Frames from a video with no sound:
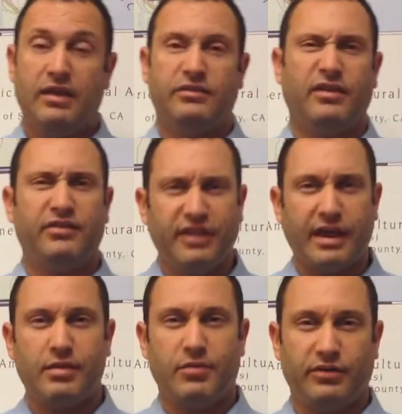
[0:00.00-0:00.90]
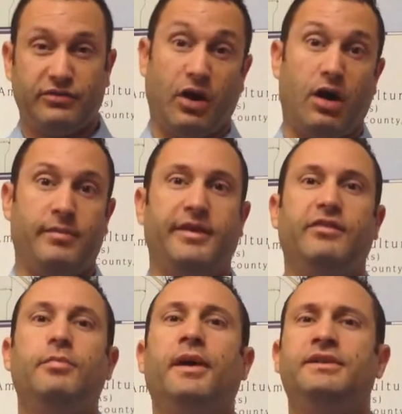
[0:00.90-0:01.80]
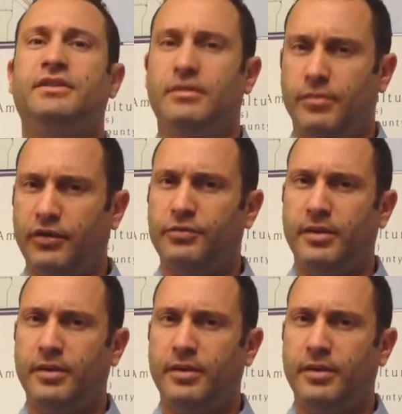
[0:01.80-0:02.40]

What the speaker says: So the second most common inspection that most